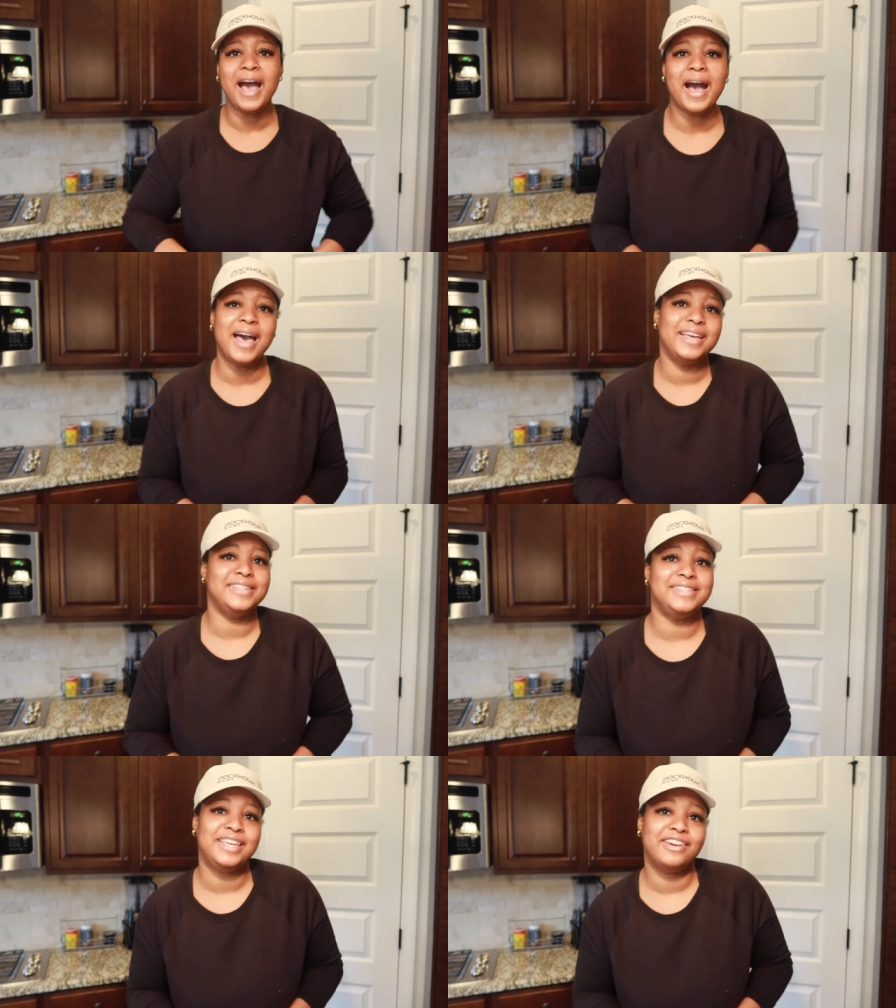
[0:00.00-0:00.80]
hi
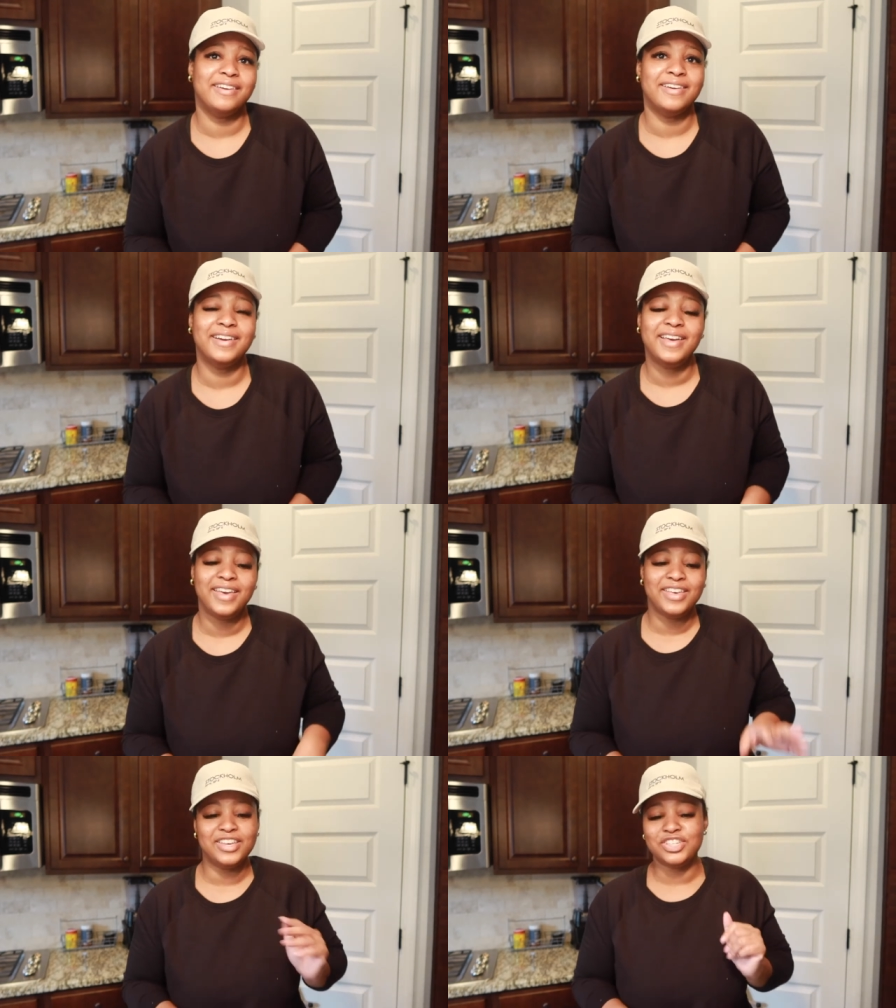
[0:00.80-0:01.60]
dear
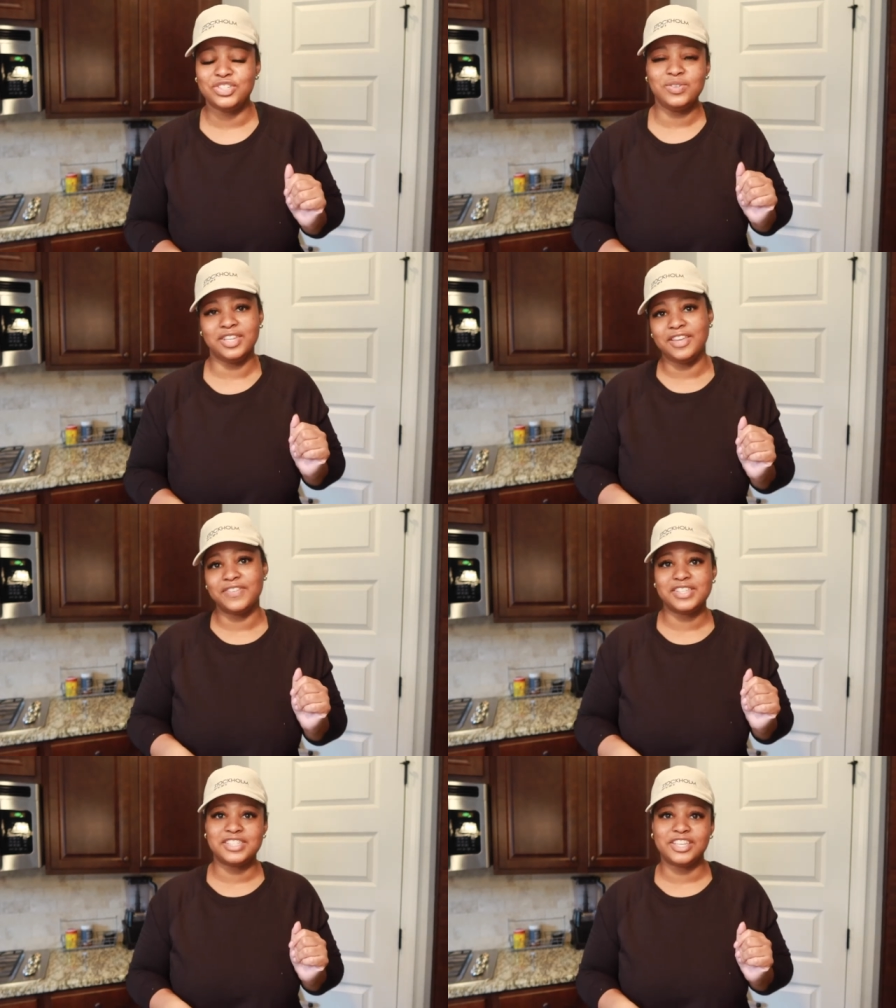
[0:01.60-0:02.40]
could you leave
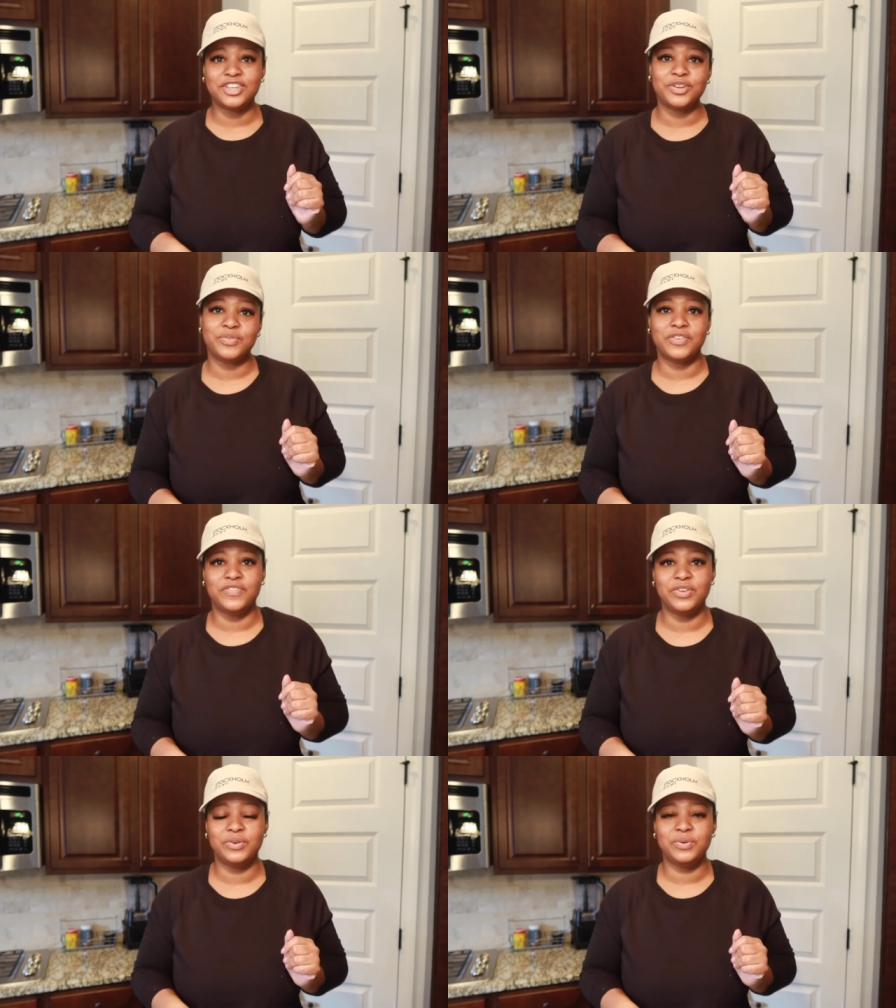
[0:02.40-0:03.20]
us a good
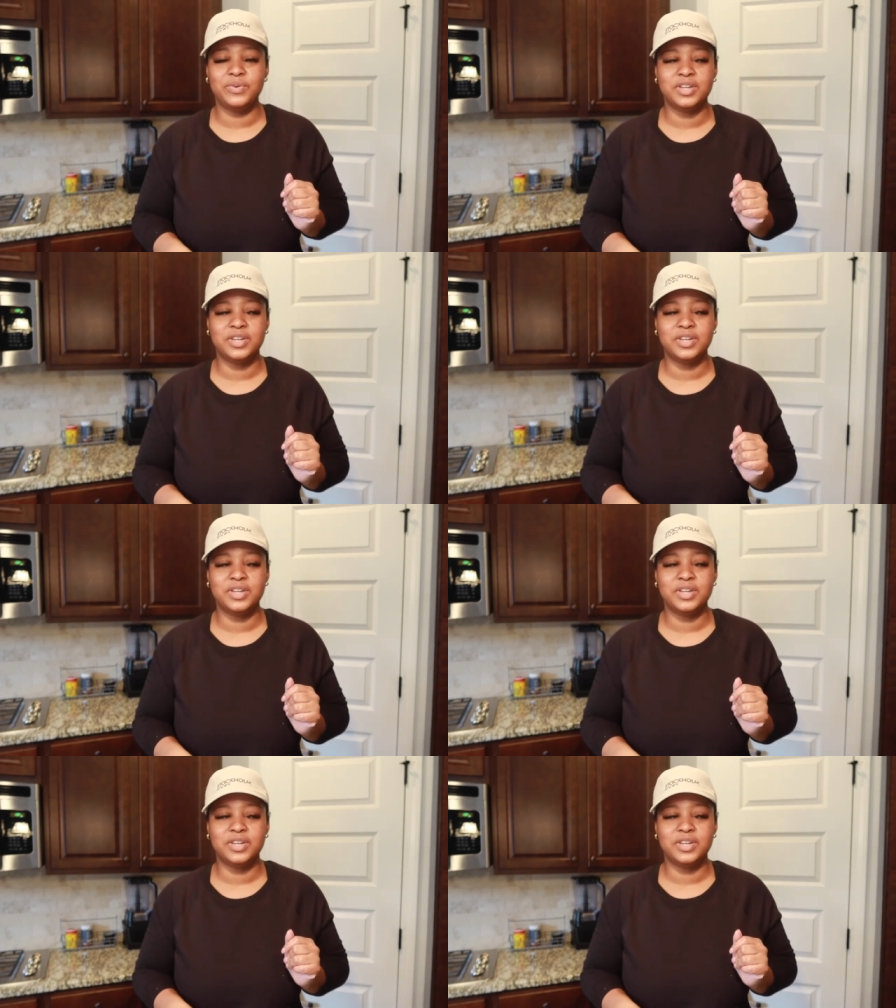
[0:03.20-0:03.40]
review